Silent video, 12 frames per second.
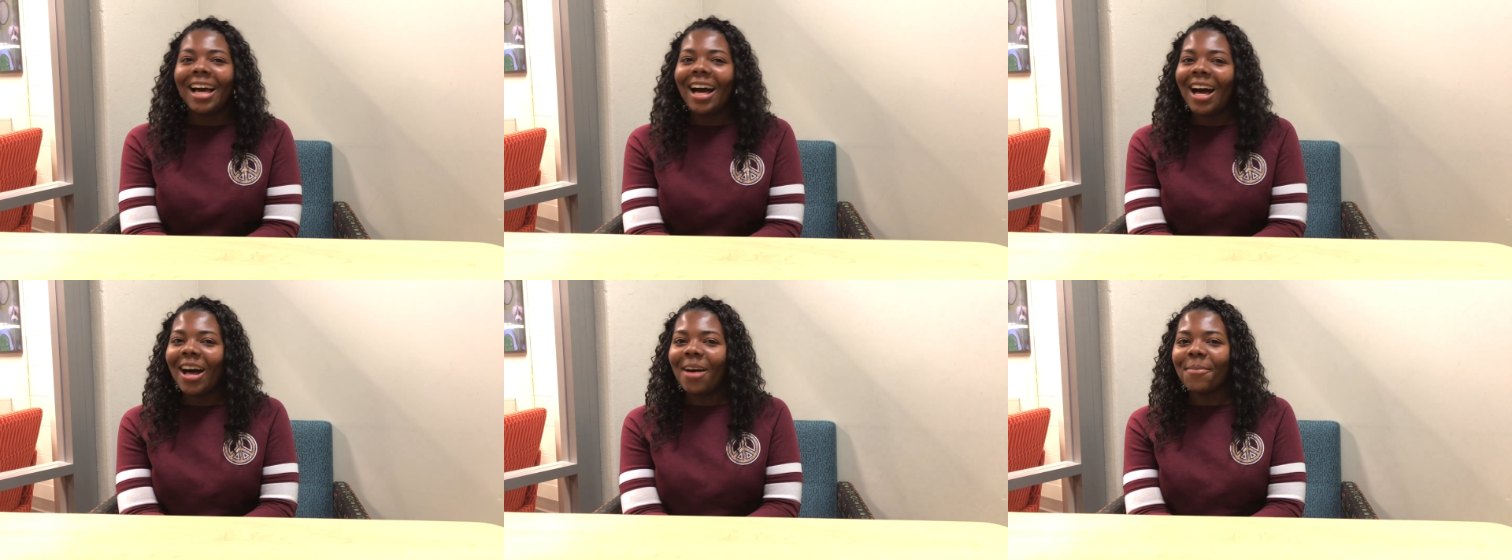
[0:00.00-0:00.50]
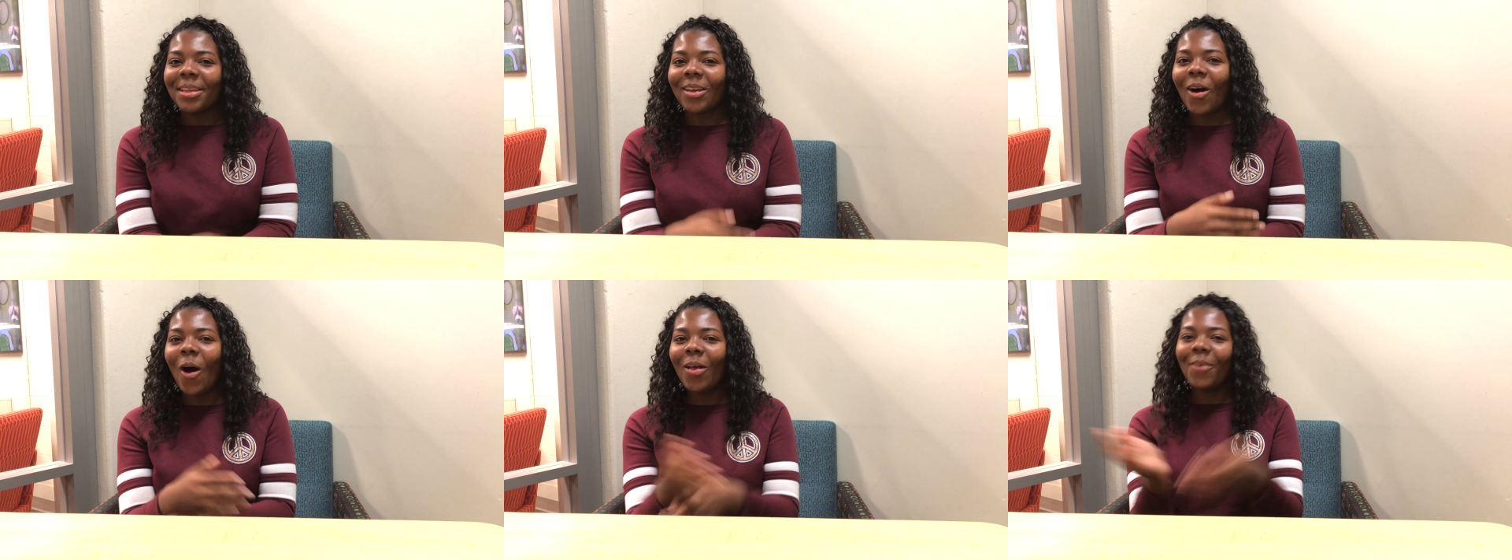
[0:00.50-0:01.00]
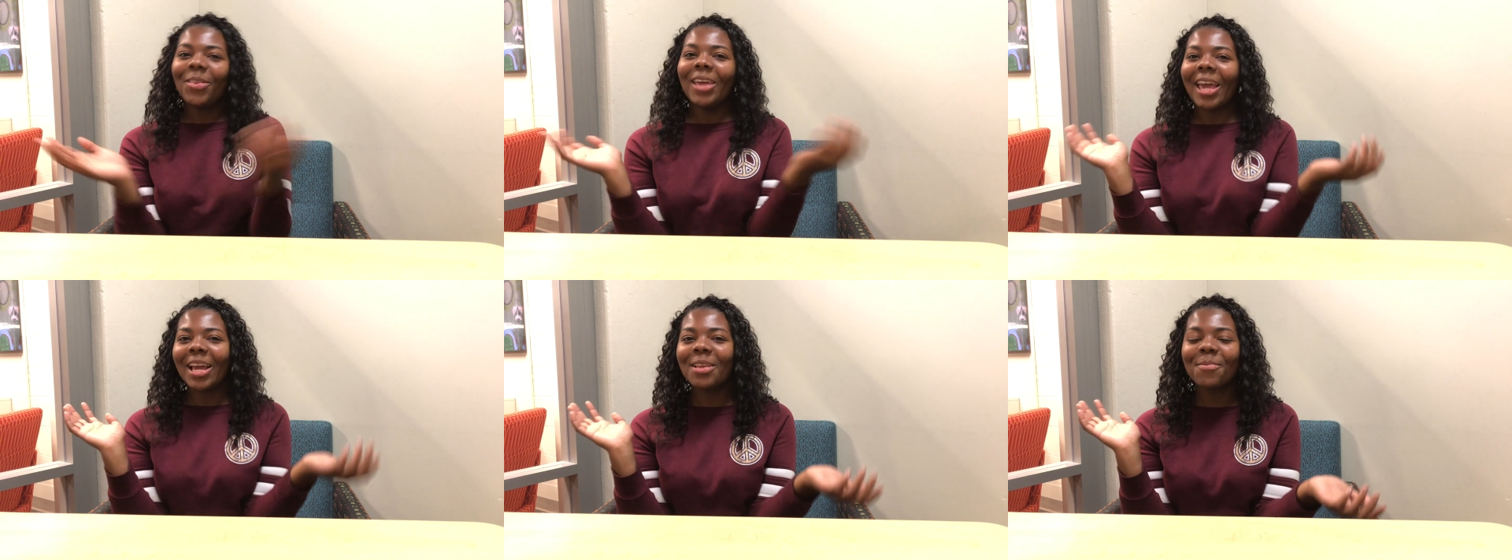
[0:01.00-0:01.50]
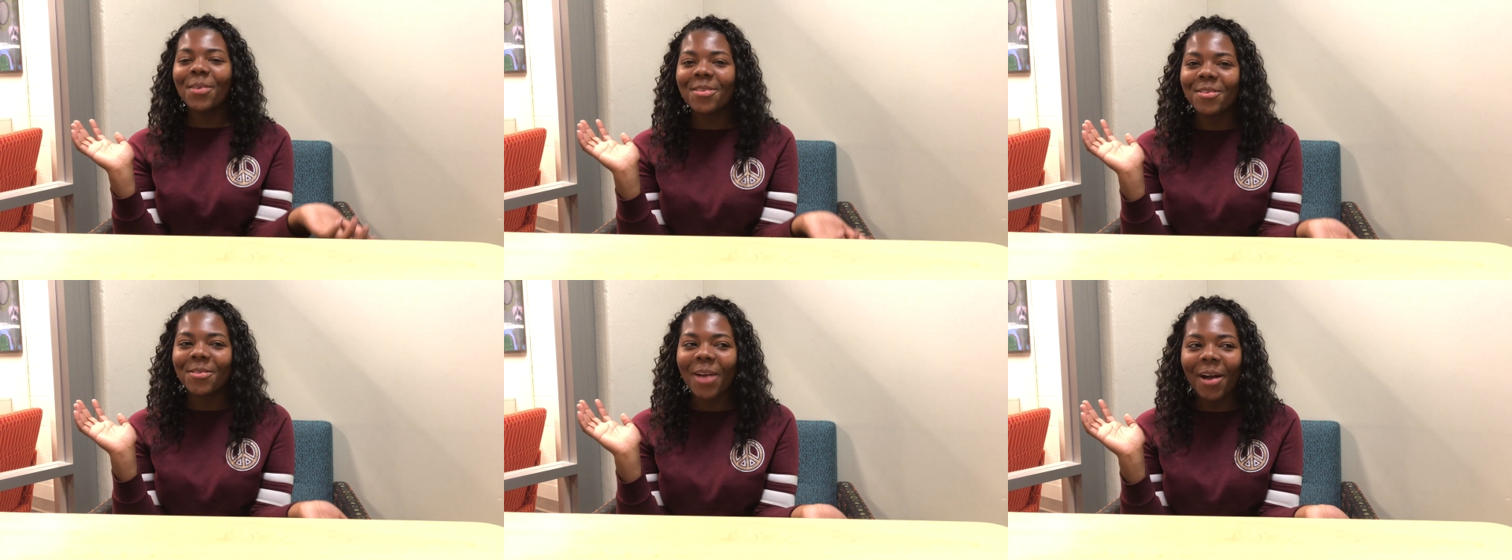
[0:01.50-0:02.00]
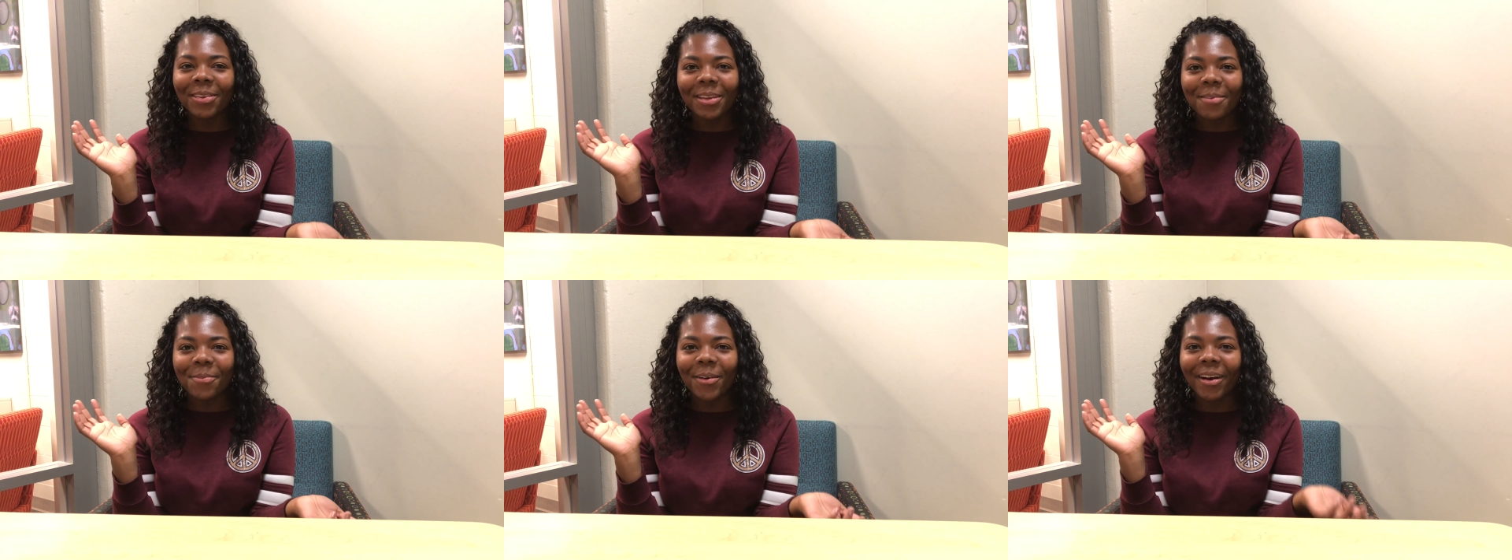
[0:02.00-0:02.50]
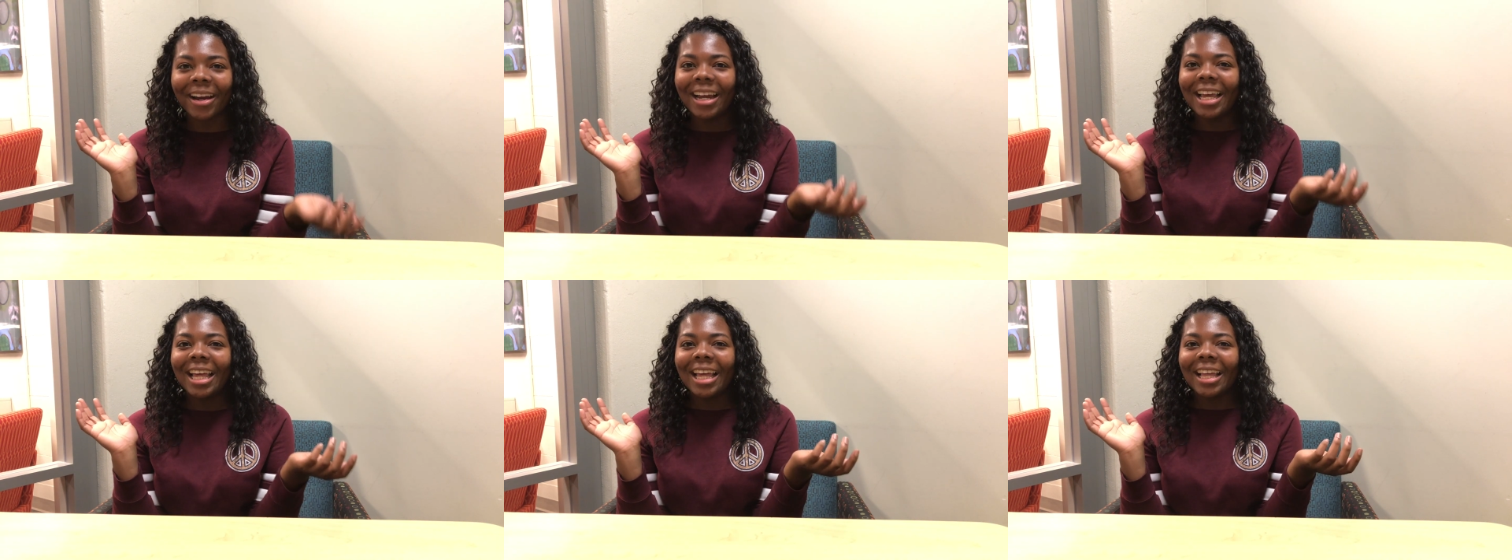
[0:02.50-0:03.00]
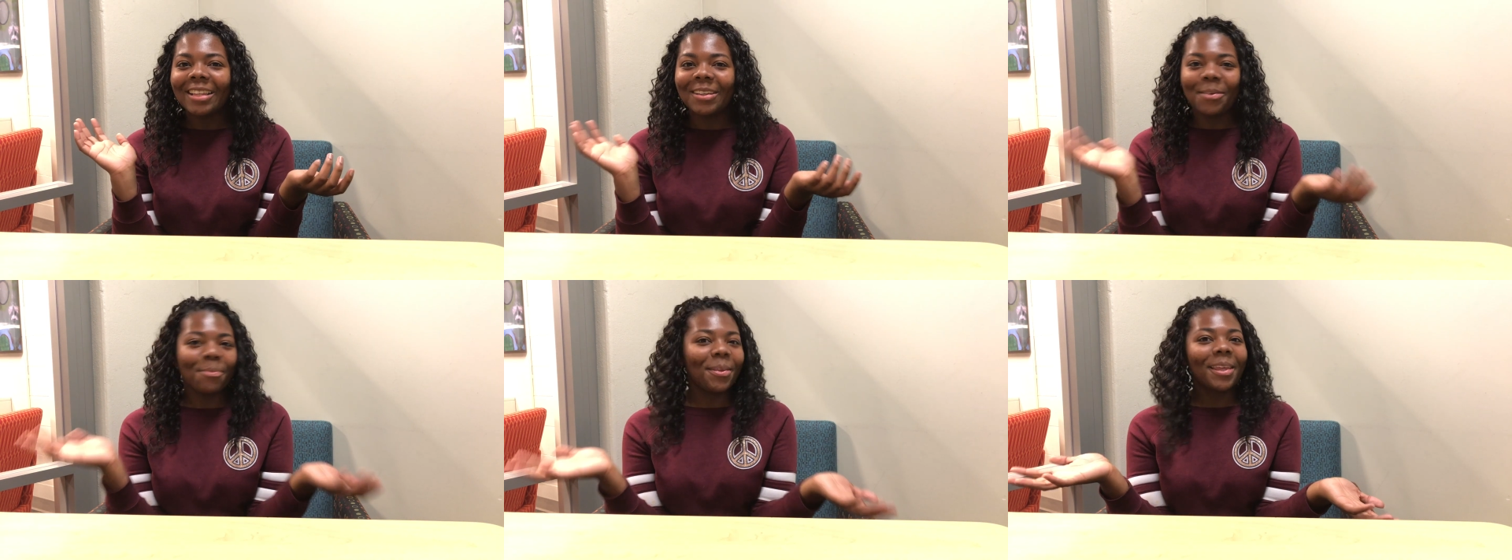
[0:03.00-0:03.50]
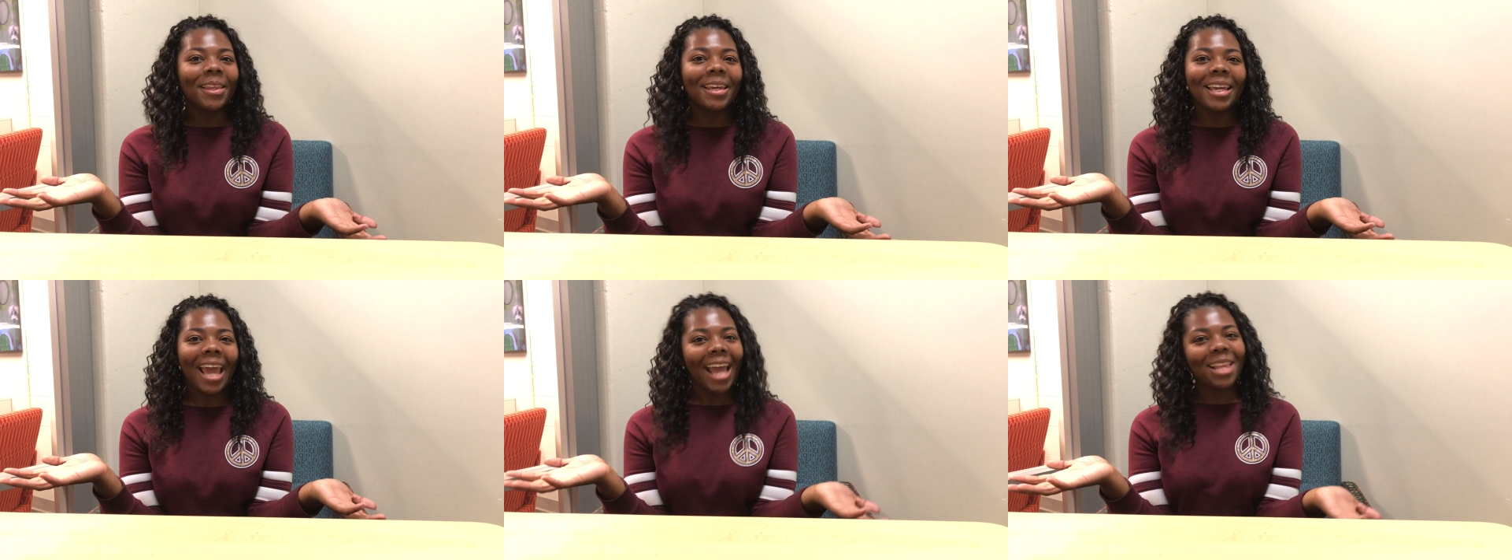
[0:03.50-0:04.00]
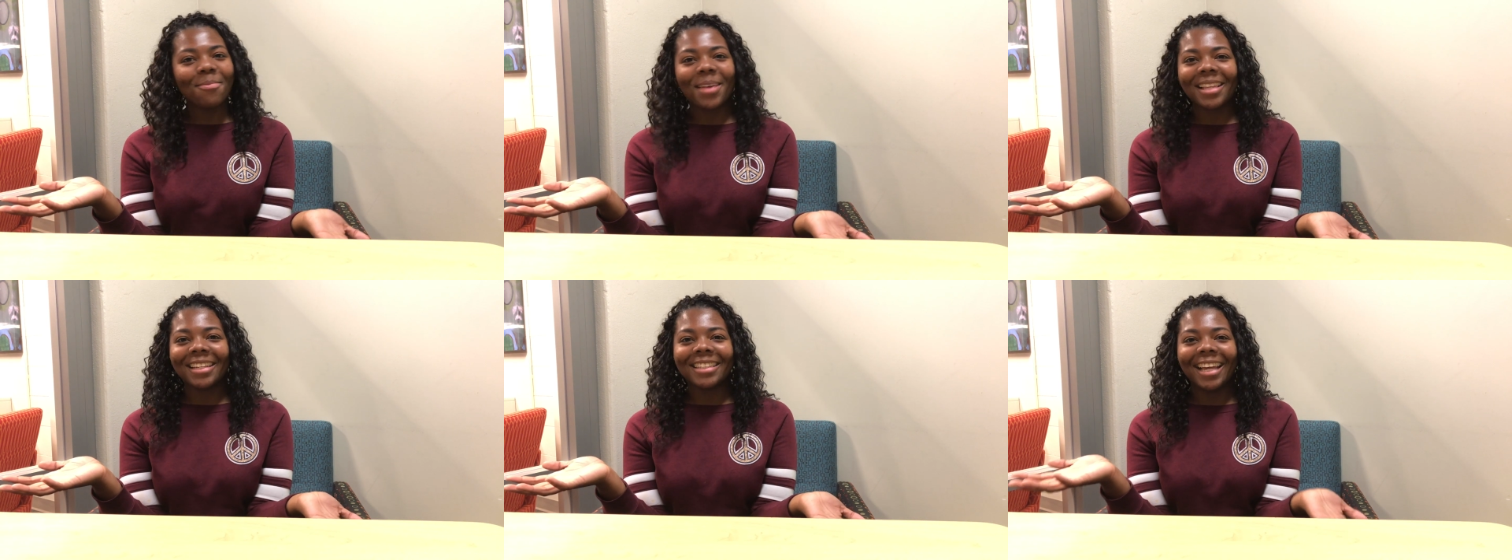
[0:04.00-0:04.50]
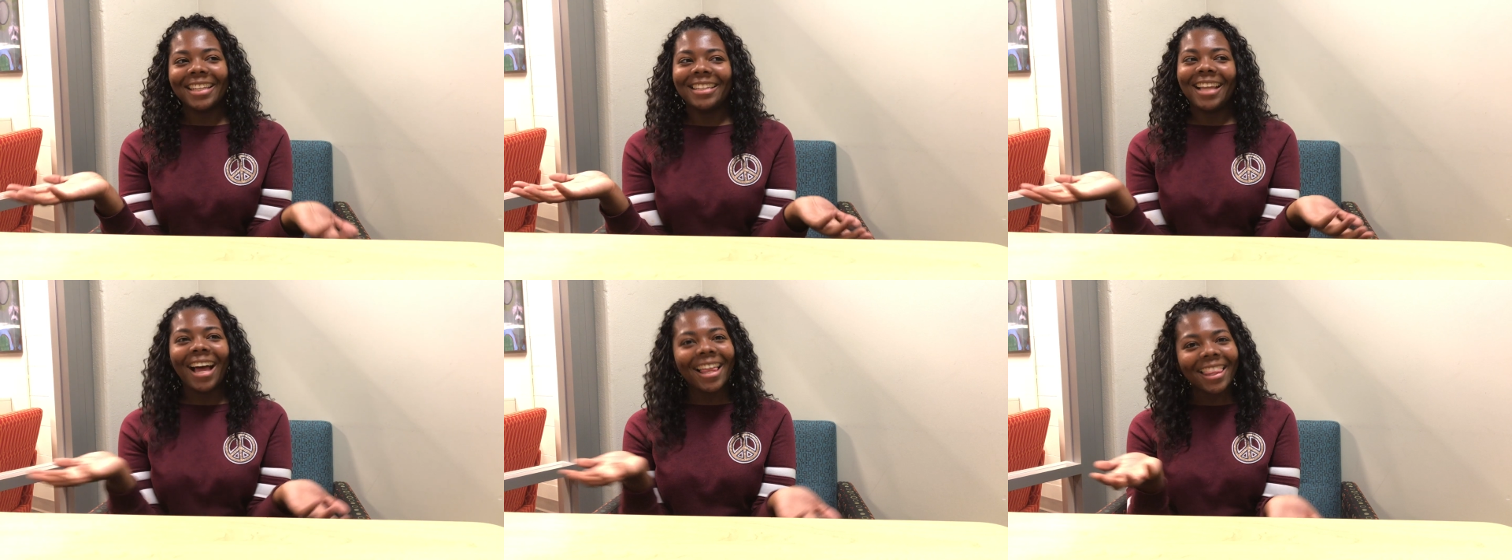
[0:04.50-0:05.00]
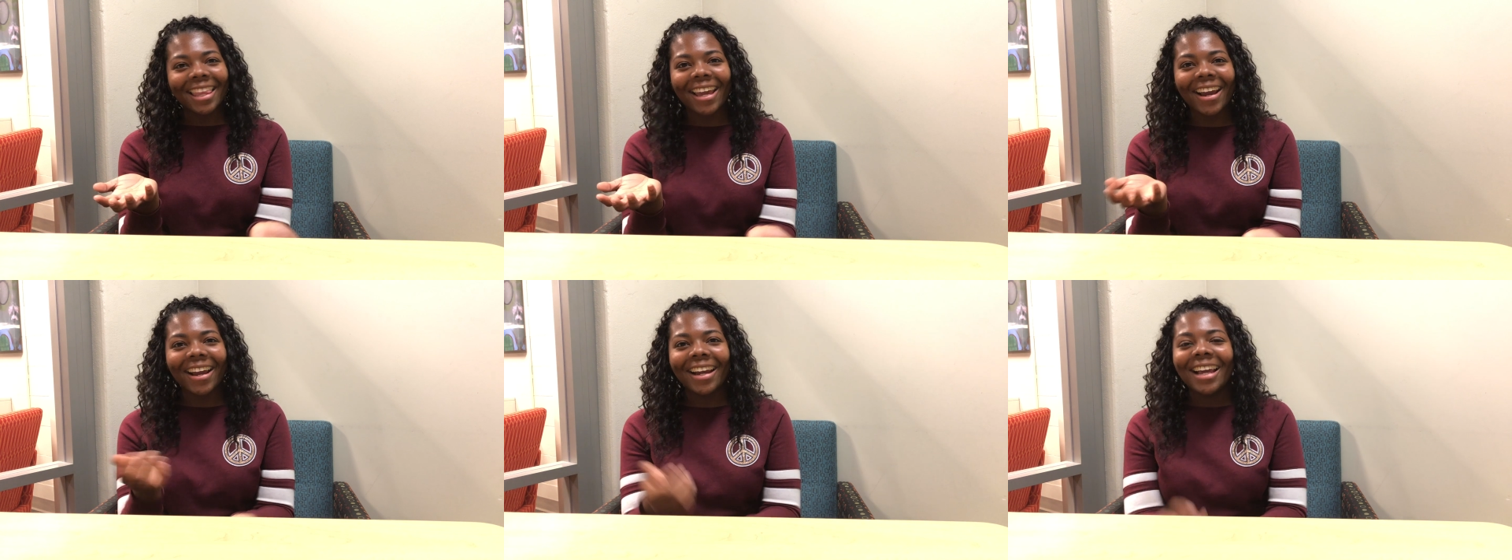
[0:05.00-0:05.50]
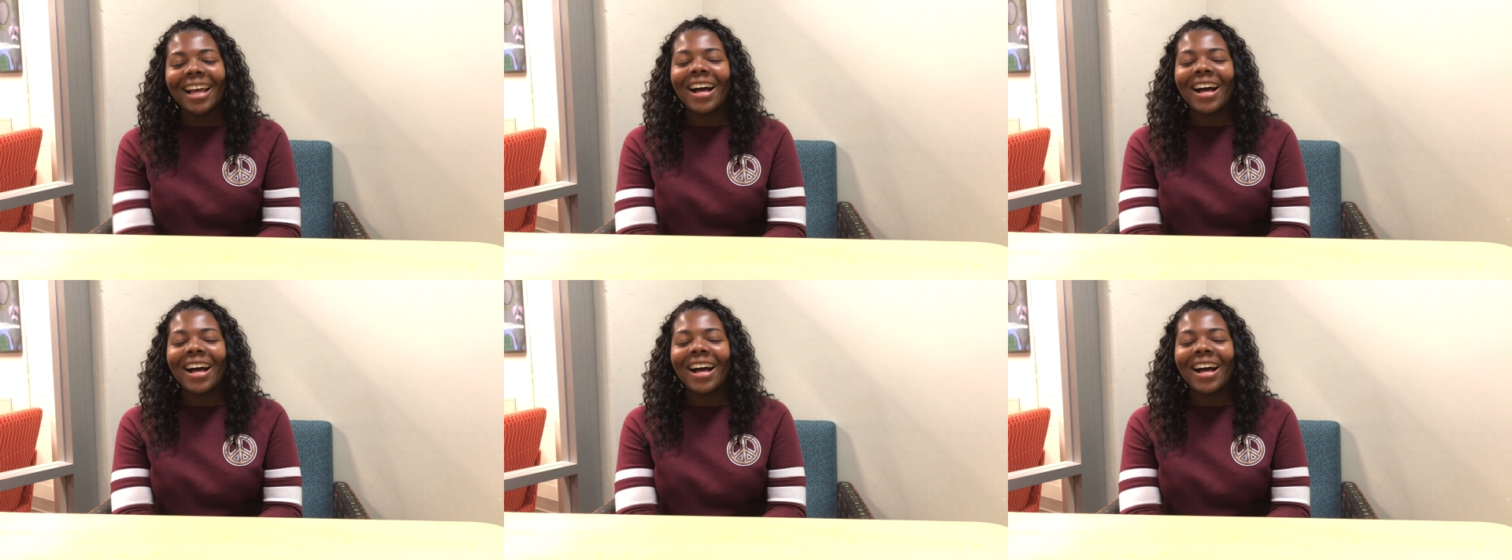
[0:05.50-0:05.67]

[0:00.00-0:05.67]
and all of the animals around him were completely animated and not there.